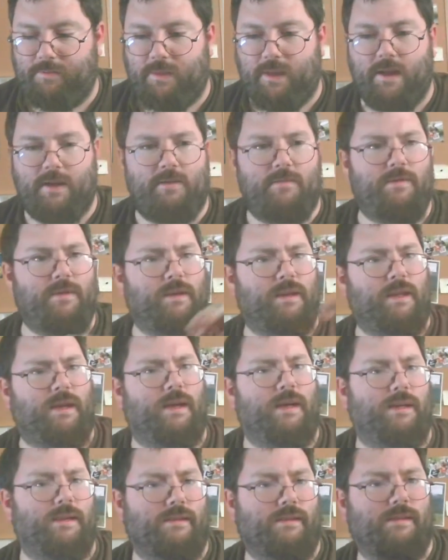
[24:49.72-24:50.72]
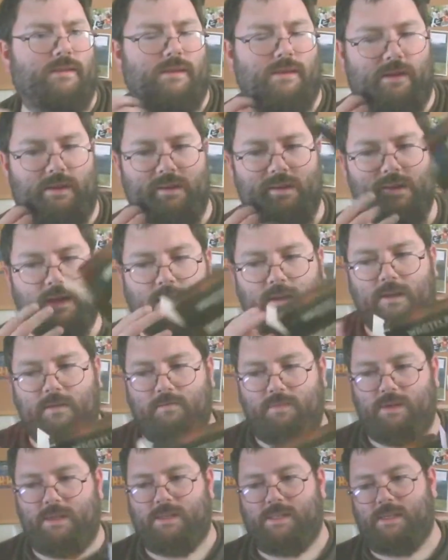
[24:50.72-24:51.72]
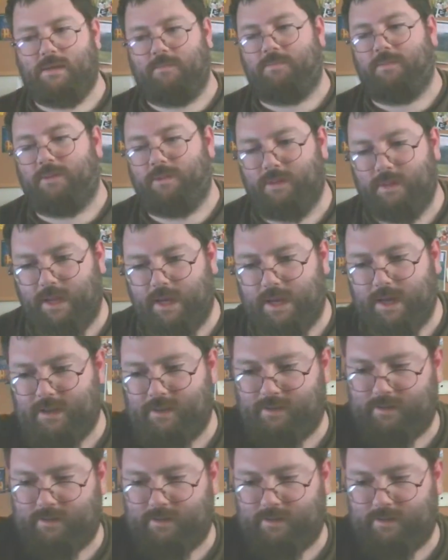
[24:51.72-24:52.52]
very nice. Pretty simple with that.